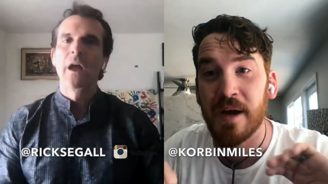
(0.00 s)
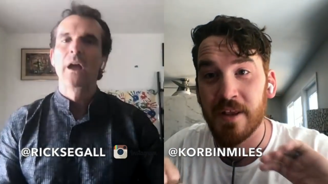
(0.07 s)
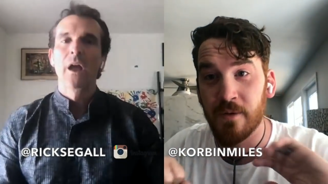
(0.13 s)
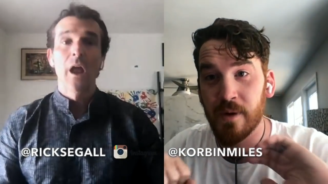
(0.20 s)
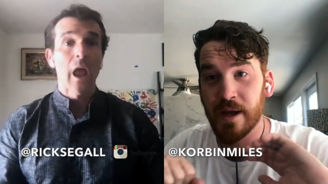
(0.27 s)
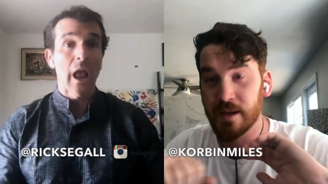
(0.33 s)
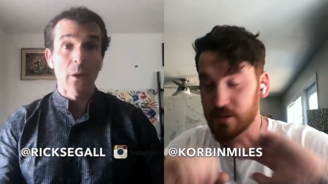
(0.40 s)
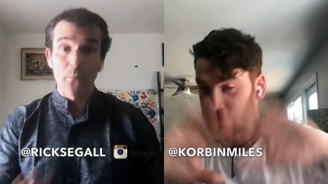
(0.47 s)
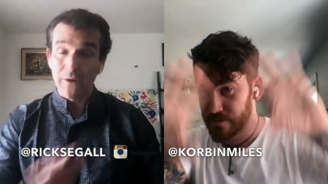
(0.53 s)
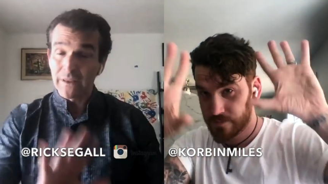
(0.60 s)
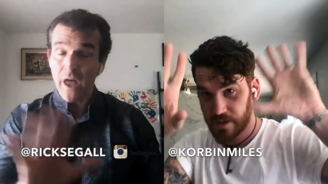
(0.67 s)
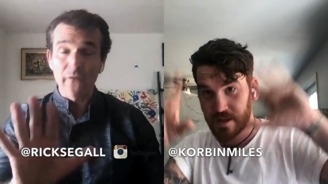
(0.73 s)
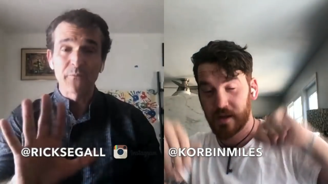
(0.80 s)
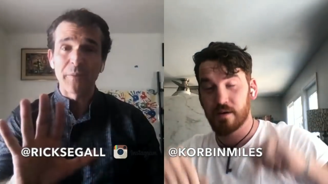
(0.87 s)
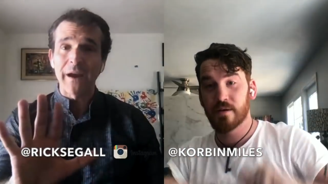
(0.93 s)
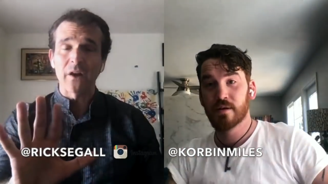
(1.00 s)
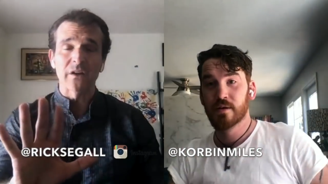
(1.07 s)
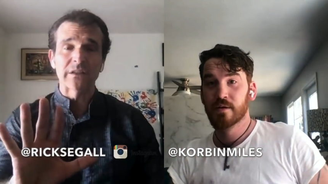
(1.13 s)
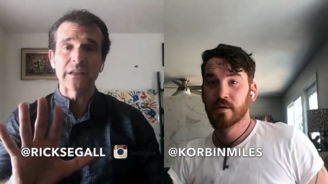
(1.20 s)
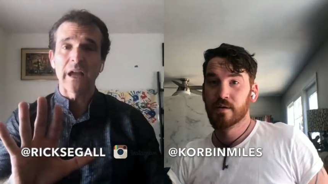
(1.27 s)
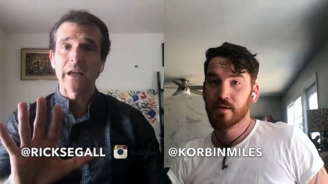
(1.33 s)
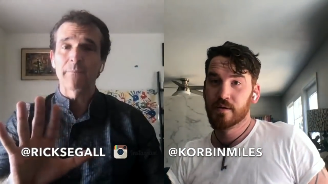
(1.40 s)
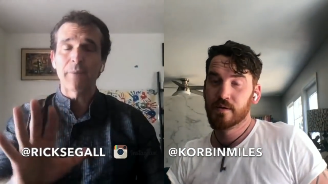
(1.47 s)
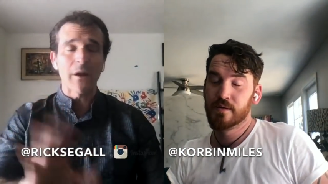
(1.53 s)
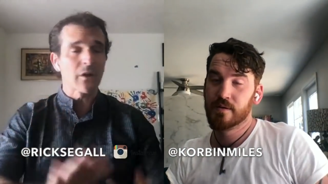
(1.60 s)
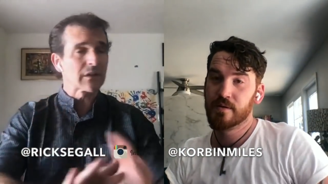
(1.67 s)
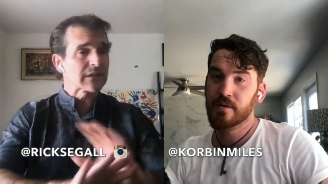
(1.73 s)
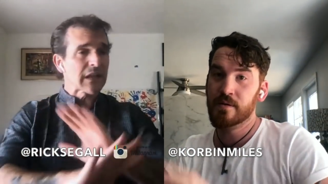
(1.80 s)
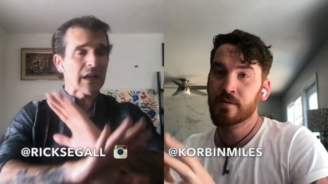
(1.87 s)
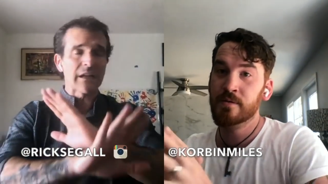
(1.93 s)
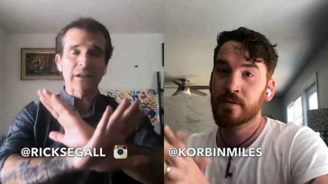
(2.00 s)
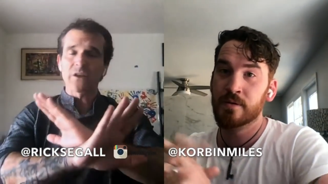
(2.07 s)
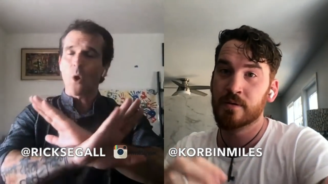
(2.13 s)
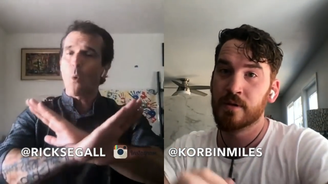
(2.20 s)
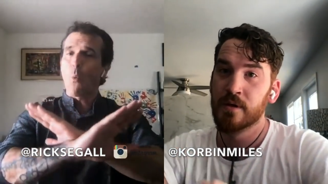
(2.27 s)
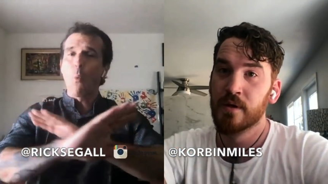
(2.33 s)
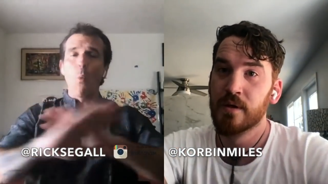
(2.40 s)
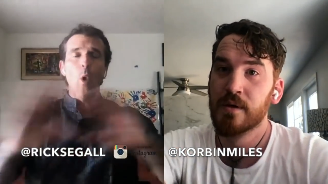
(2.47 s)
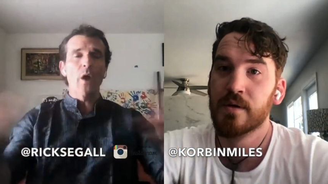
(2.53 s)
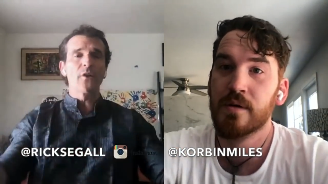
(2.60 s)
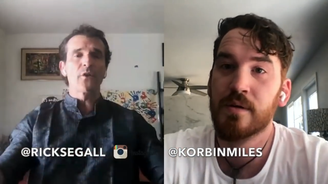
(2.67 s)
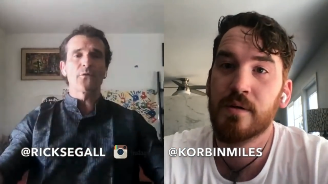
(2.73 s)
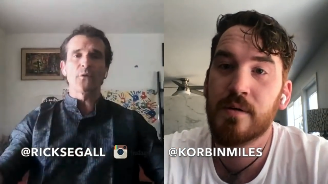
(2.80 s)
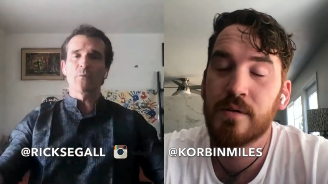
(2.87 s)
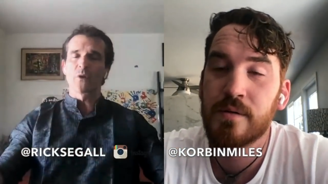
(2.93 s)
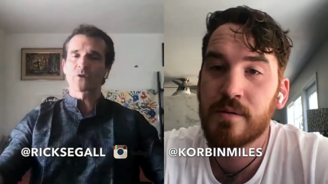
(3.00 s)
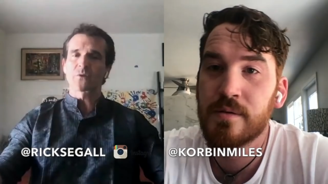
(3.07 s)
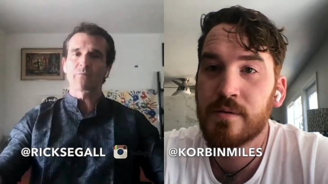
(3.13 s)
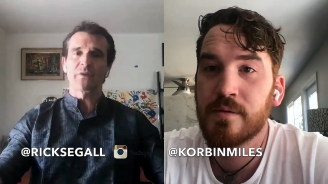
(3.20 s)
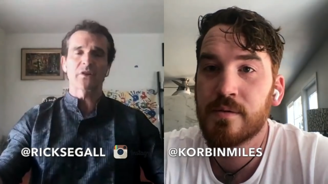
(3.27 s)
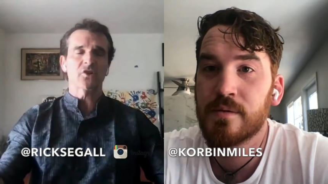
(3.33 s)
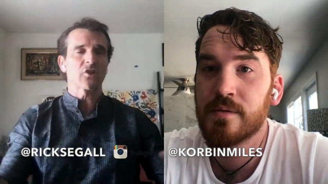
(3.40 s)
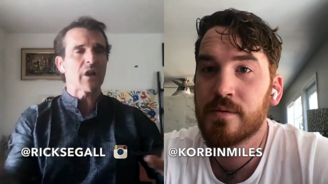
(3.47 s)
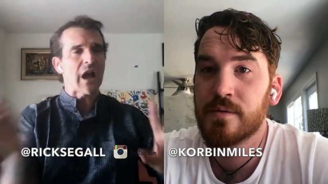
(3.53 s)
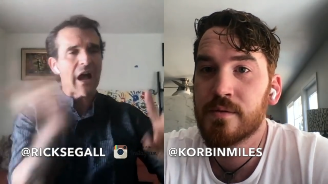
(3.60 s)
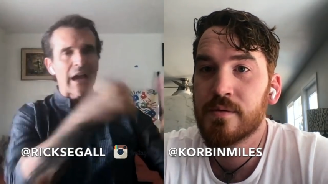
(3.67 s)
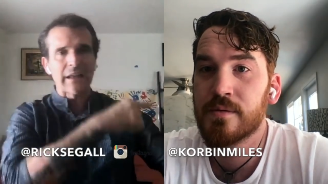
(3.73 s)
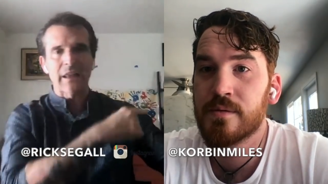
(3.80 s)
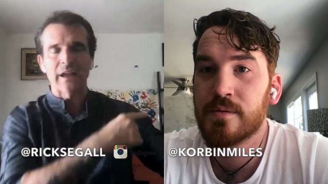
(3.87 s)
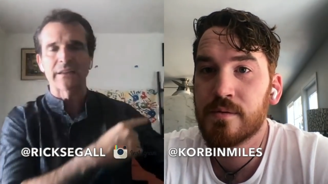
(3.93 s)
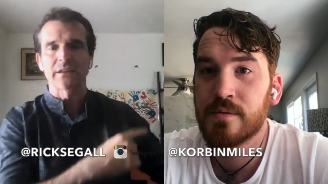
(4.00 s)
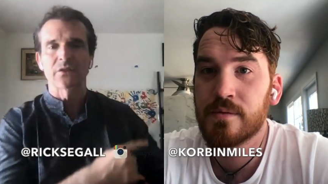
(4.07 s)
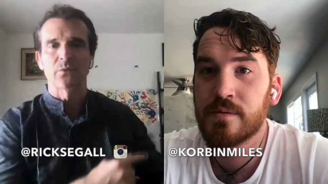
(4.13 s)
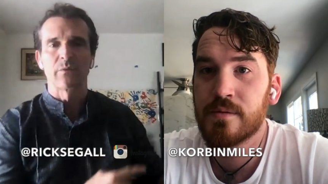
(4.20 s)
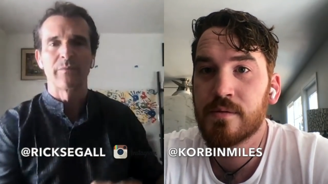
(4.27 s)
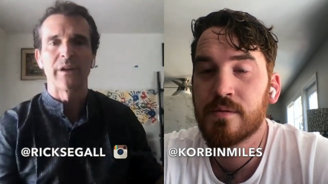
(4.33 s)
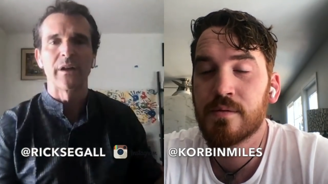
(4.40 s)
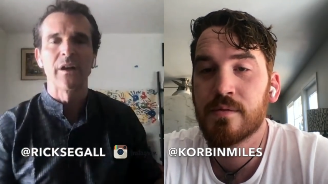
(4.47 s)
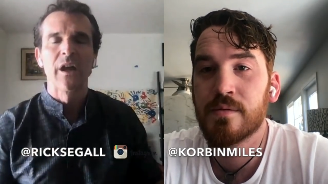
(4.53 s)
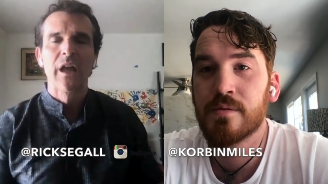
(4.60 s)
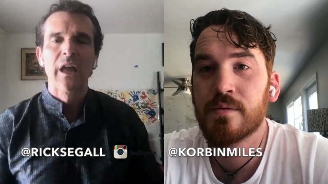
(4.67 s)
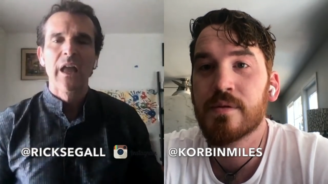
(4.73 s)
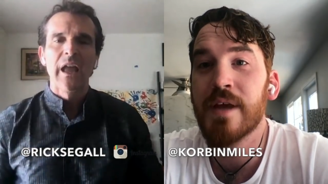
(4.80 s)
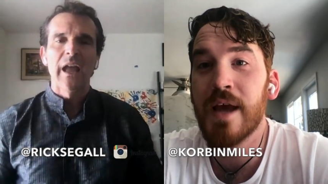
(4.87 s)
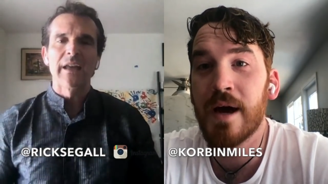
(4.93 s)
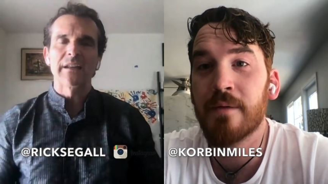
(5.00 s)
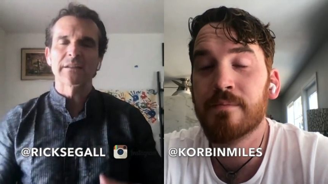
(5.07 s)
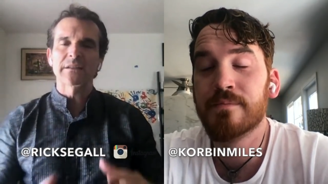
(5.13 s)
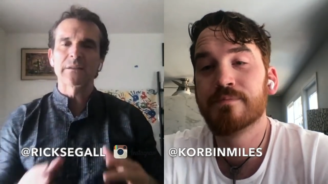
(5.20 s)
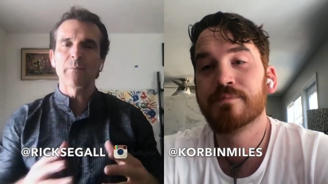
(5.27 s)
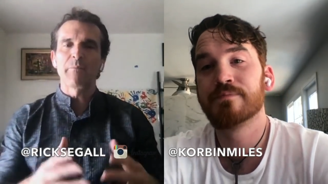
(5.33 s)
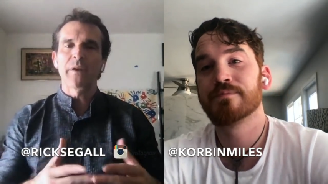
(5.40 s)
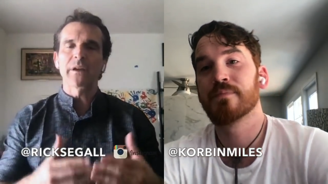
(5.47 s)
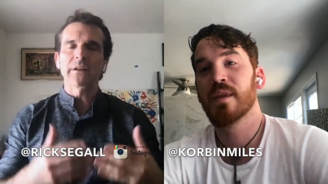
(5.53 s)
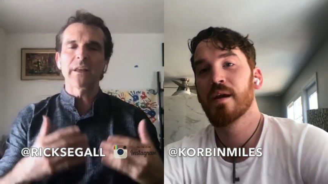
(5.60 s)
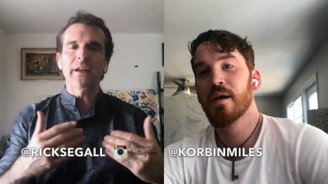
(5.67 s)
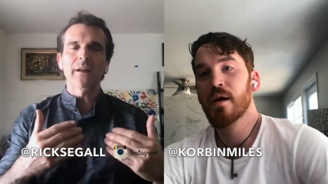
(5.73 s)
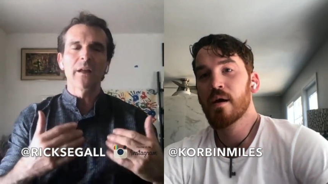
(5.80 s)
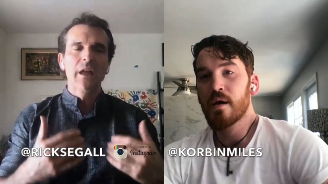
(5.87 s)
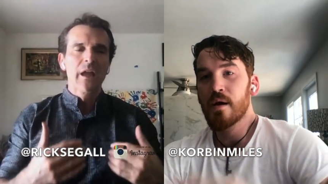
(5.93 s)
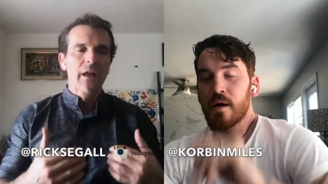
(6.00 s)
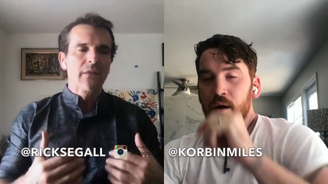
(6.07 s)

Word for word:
Speaker 1: by the way. And we, love, love Parasite. Parasite is a wonderful motion picture. I like this one better. Yeah, and it's depicting.